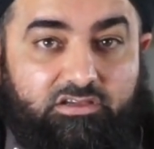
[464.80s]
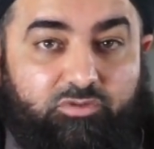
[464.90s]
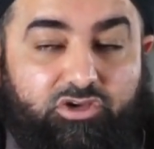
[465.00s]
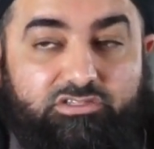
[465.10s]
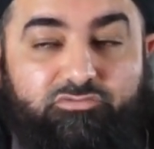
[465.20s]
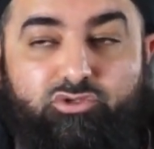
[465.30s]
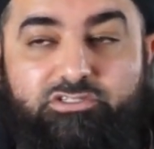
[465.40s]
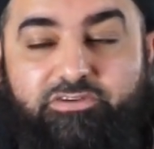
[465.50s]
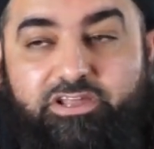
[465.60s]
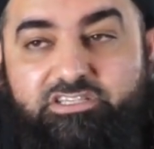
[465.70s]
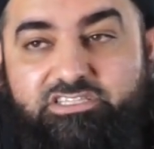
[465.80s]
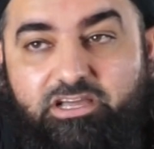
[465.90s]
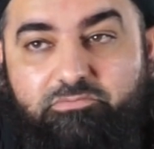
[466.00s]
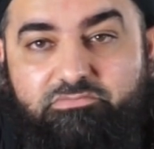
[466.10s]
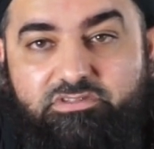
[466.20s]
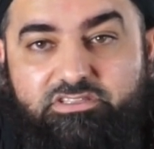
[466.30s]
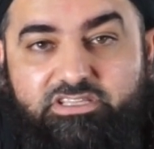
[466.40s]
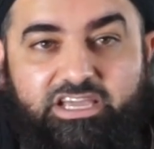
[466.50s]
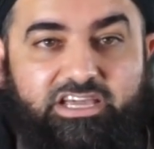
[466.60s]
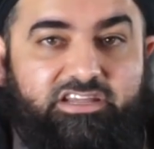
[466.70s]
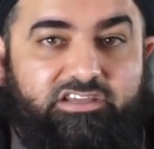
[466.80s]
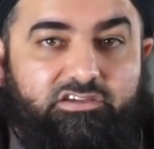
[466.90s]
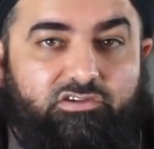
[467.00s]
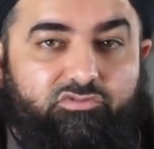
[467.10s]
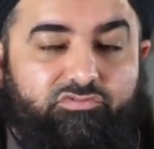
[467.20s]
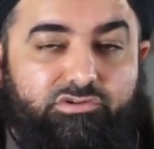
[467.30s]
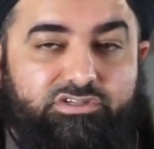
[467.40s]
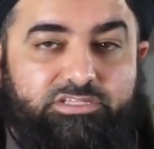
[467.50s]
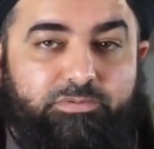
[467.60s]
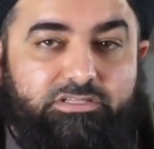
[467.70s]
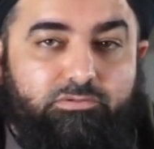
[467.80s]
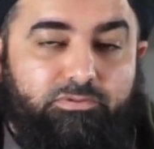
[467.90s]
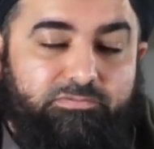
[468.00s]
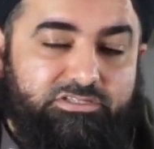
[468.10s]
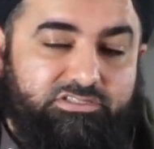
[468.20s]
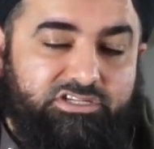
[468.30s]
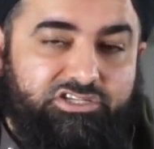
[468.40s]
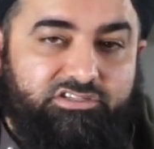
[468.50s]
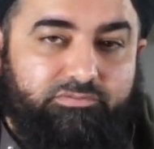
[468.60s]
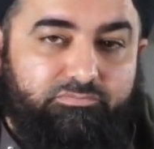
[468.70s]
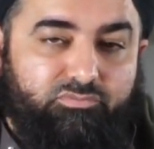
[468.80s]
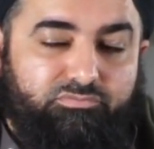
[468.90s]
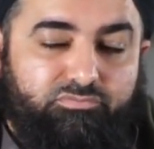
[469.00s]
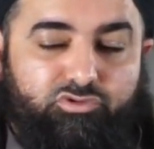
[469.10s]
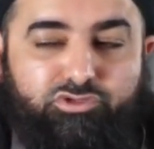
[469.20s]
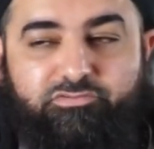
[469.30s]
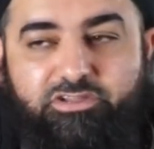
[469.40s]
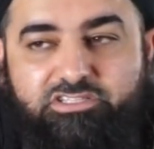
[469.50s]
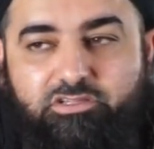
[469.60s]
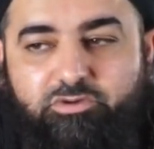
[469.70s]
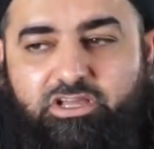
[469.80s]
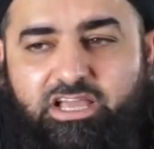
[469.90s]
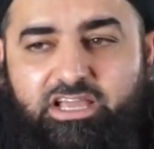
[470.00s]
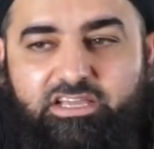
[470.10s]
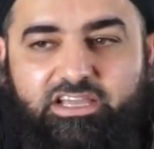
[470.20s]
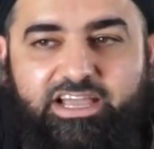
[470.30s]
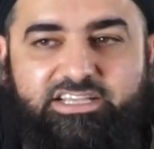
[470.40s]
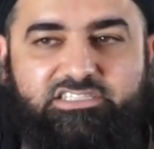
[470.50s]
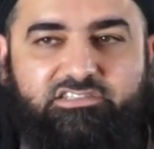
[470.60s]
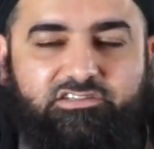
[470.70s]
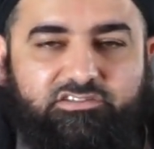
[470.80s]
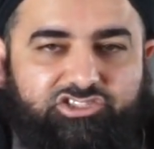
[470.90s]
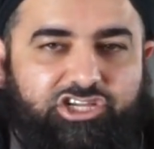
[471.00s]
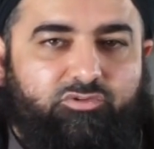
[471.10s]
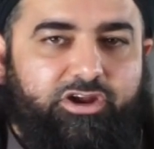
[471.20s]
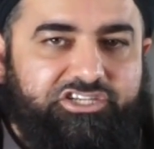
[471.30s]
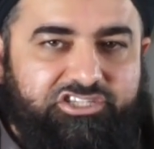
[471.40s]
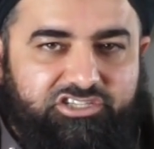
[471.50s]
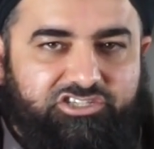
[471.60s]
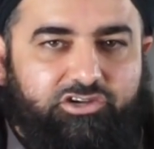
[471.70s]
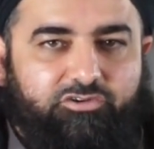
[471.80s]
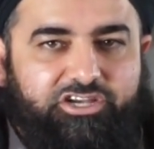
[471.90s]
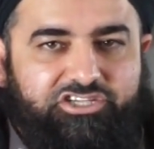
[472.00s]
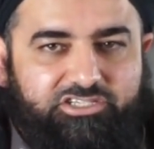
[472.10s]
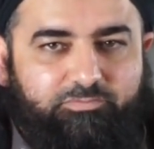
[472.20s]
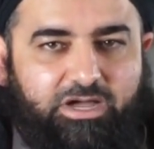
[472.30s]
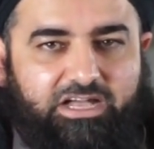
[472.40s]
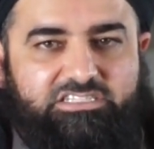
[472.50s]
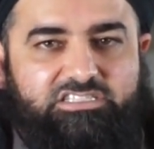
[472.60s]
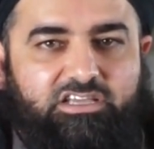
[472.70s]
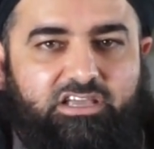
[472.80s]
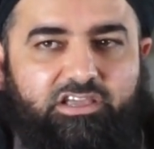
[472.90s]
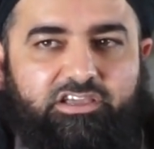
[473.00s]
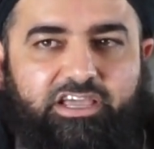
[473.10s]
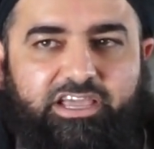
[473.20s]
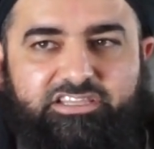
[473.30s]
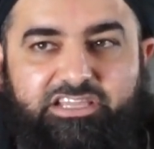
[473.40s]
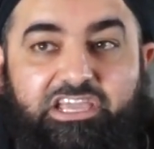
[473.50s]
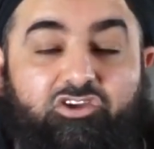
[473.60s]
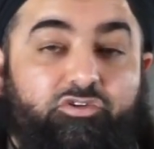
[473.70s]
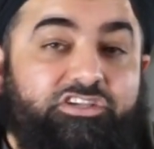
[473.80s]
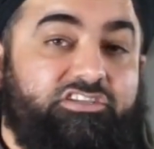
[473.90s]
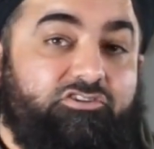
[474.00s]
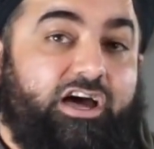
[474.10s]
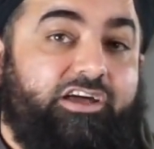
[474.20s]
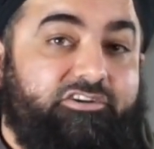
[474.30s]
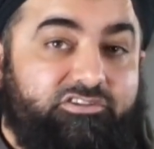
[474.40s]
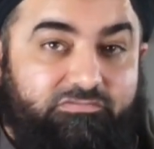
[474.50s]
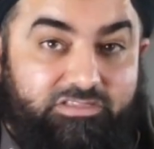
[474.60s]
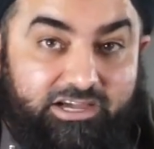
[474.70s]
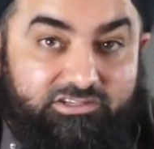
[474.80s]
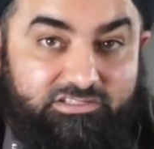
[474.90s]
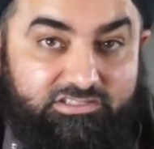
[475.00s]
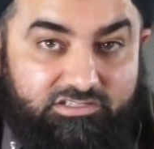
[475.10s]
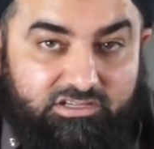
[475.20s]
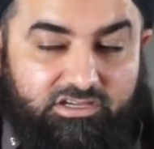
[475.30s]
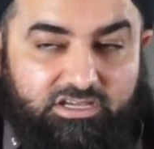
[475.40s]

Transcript: because of Yusuf alayhi salam. They had a very respectable position, that mm, Yusuf alayhi salam. As generations and generations passed, and they increased in the hundreds of thousands.